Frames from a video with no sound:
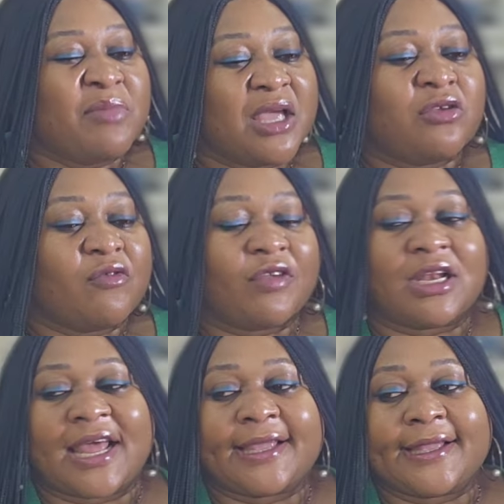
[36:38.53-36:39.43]
make you feel
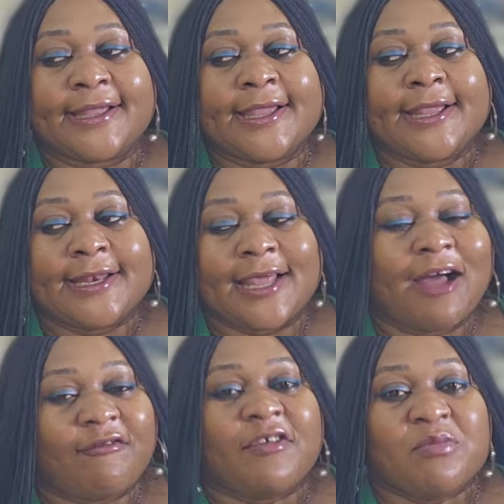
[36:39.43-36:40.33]
like they
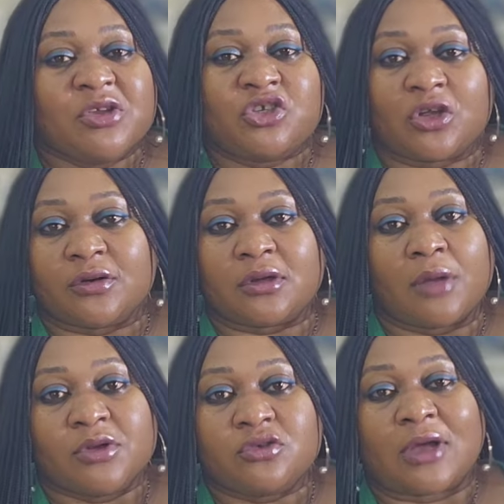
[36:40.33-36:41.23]
have a mission
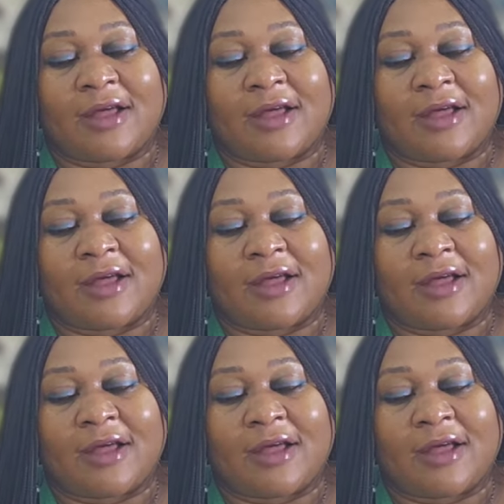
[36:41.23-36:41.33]
coming to